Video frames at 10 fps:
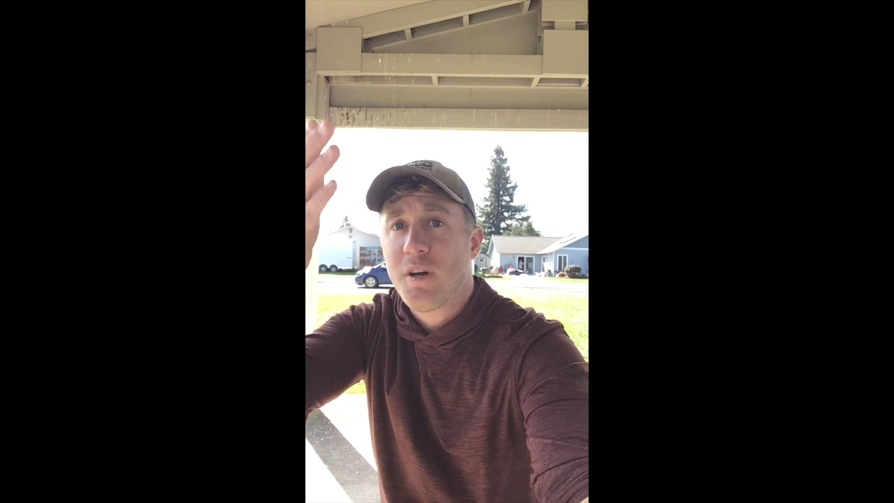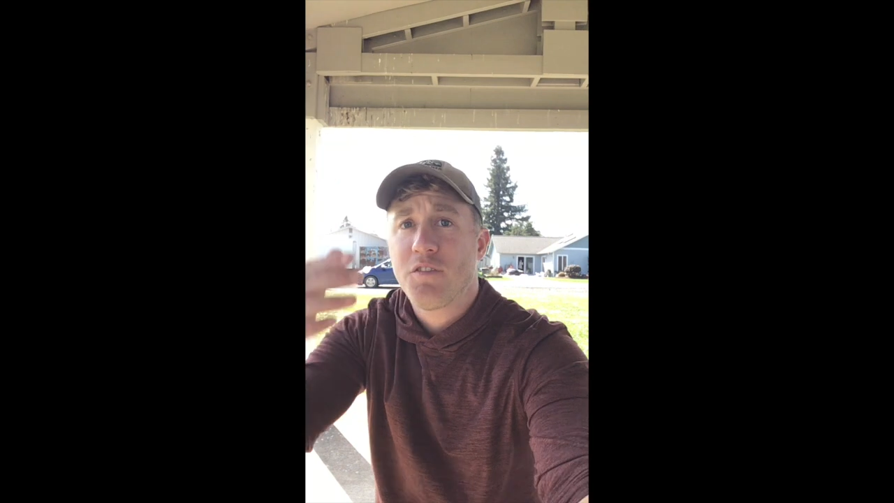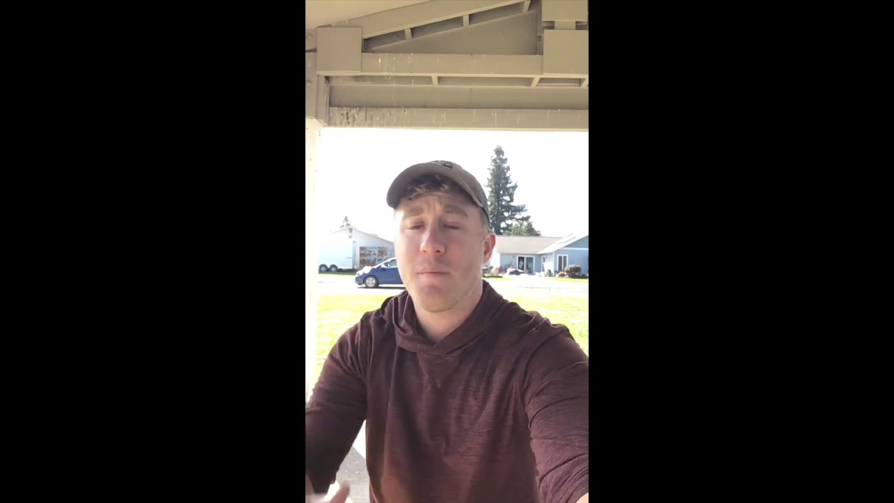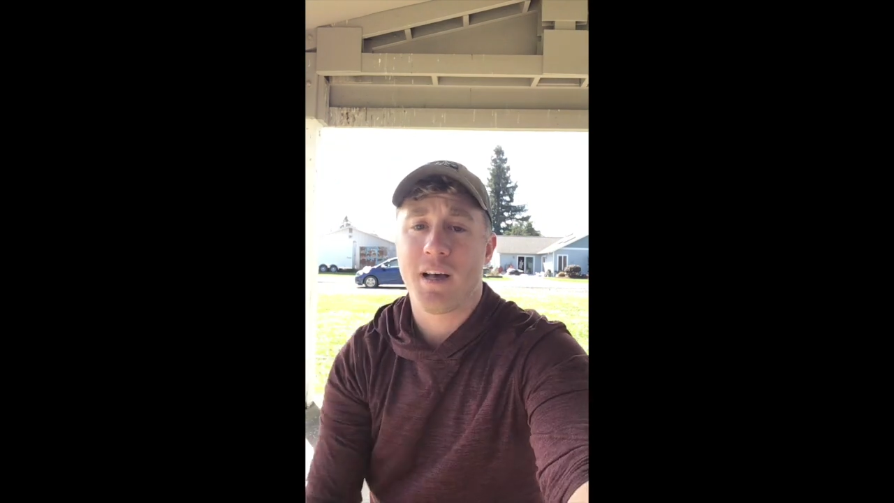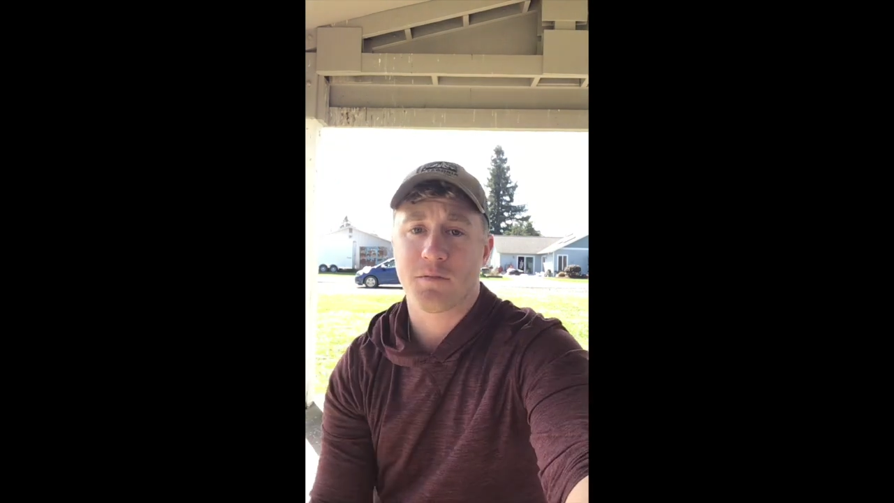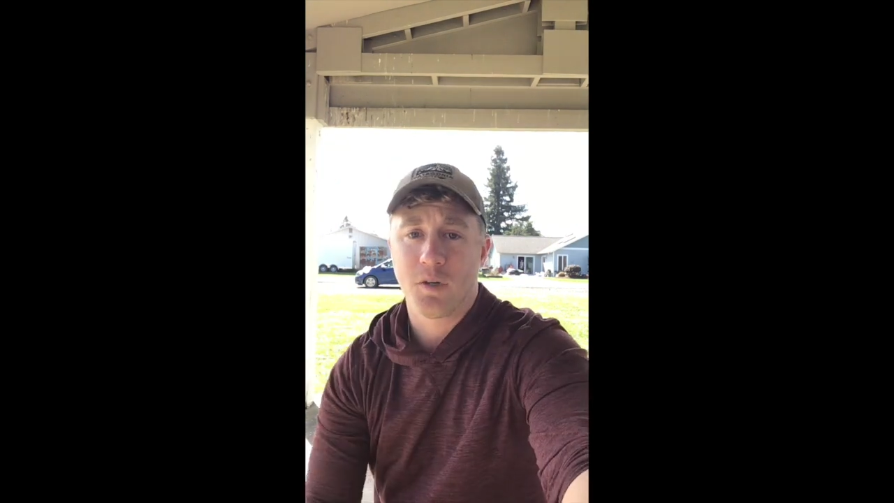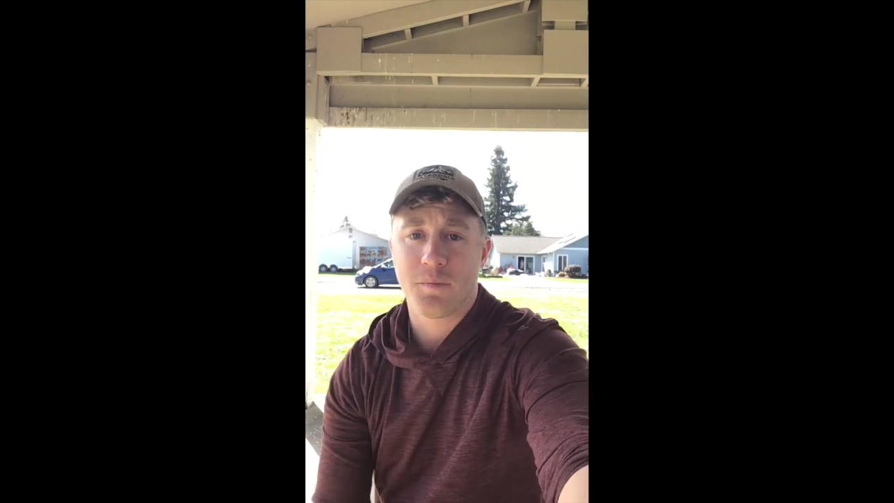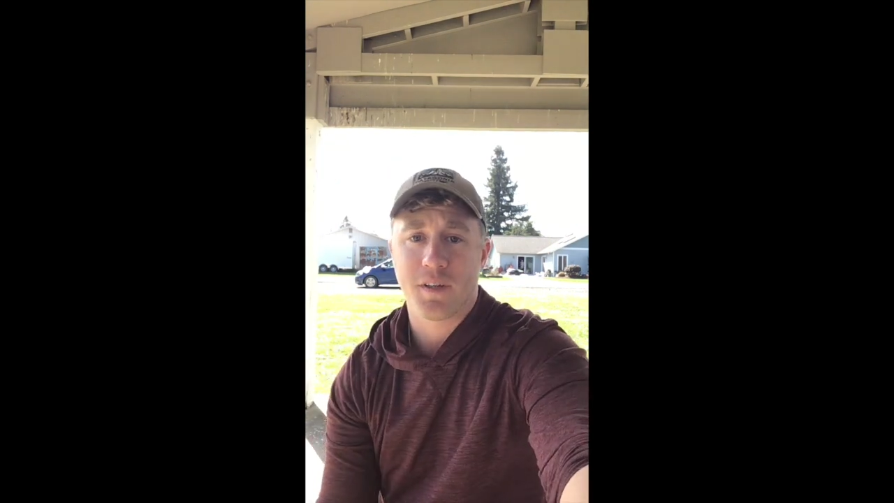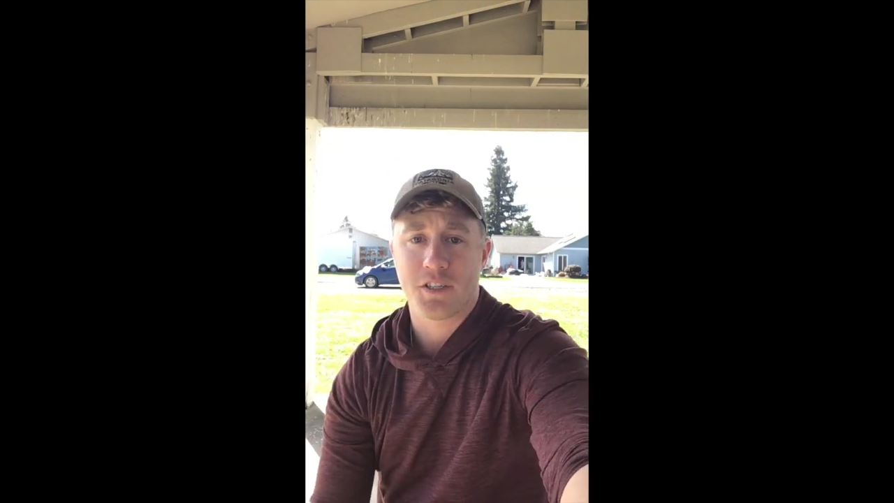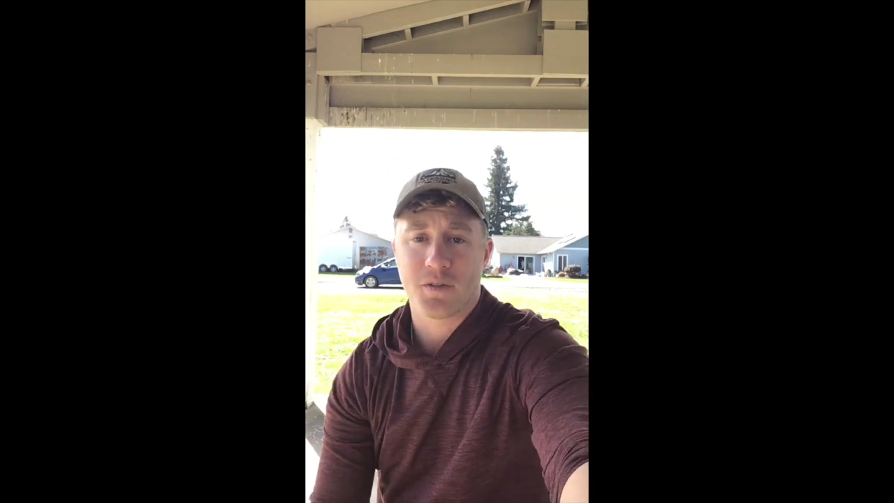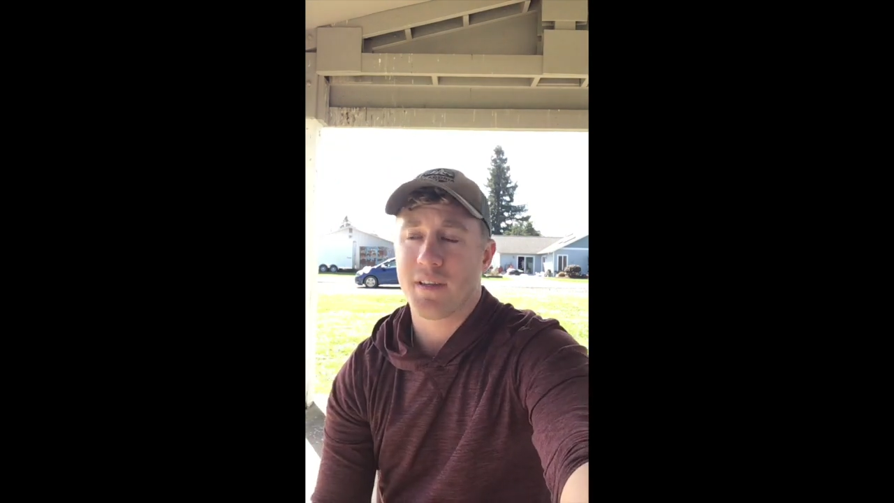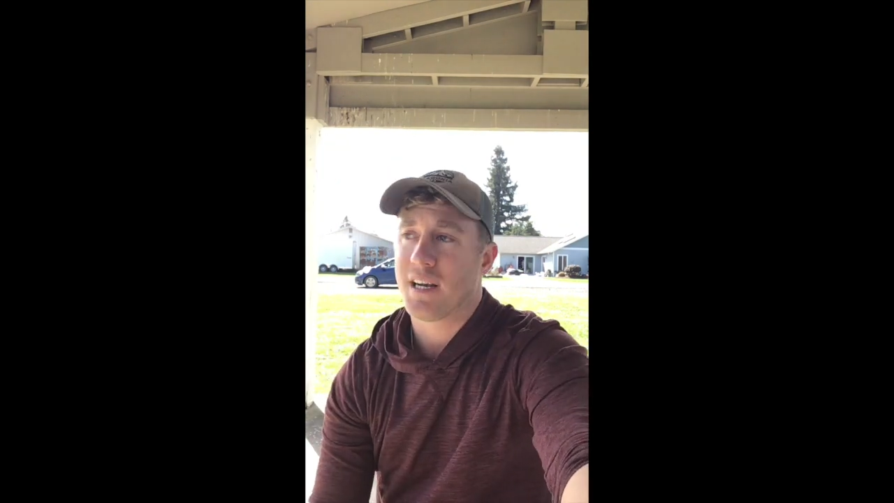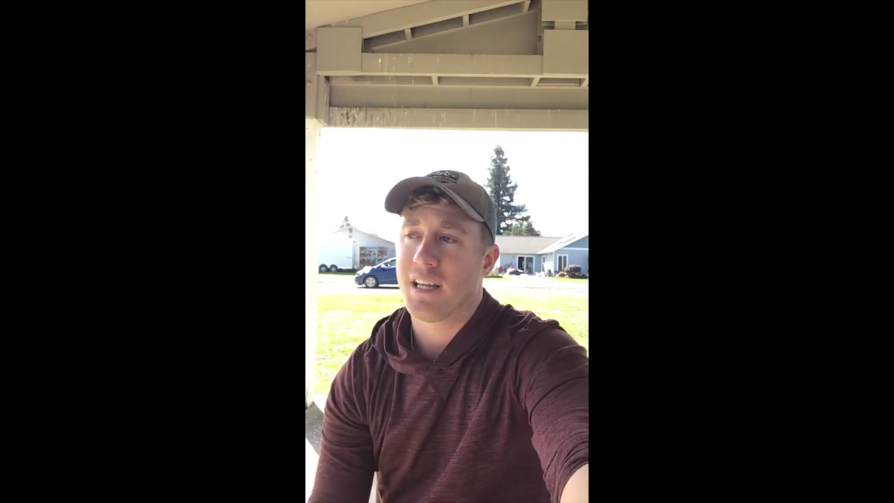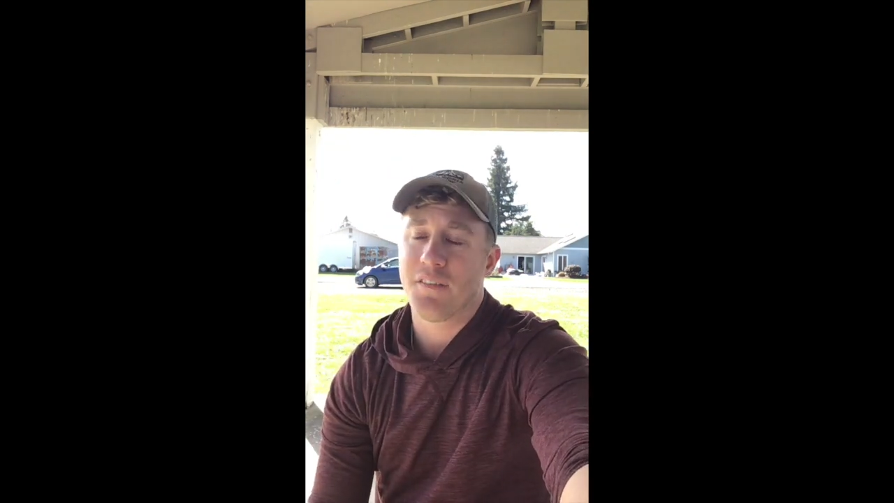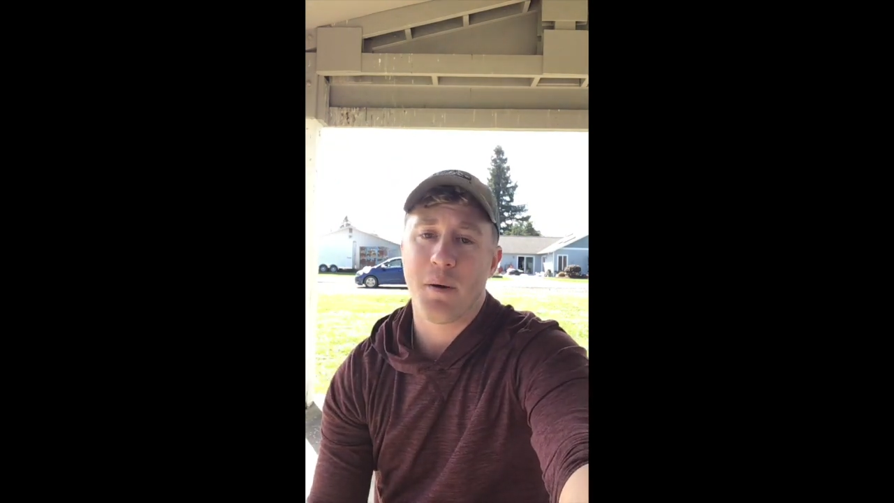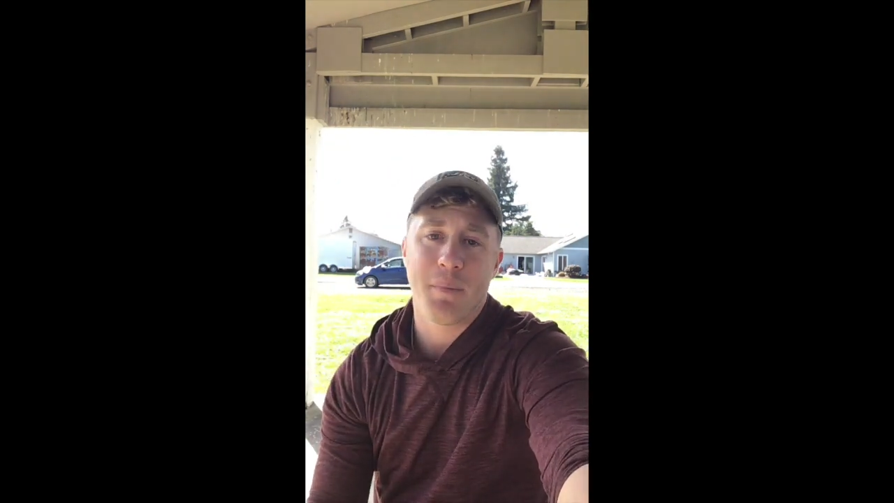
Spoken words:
have two basketball hoops on the street that I live on,